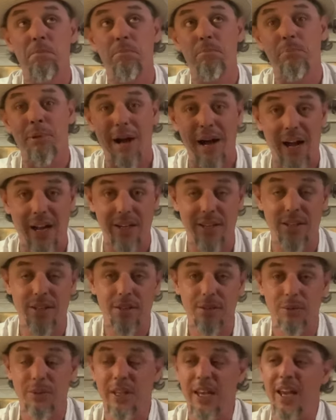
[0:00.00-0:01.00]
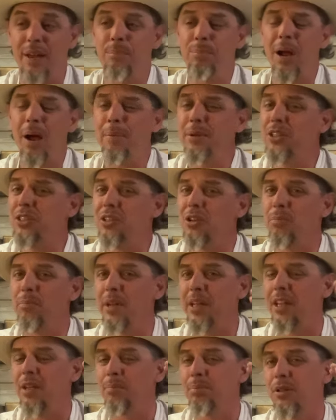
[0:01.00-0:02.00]
bodied, okay? Probably still
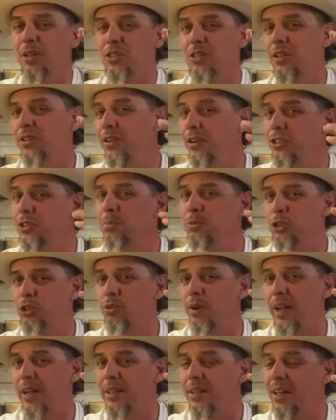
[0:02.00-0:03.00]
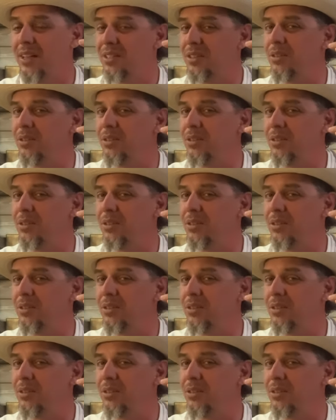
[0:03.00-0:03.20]
medium plus on. There's some strength.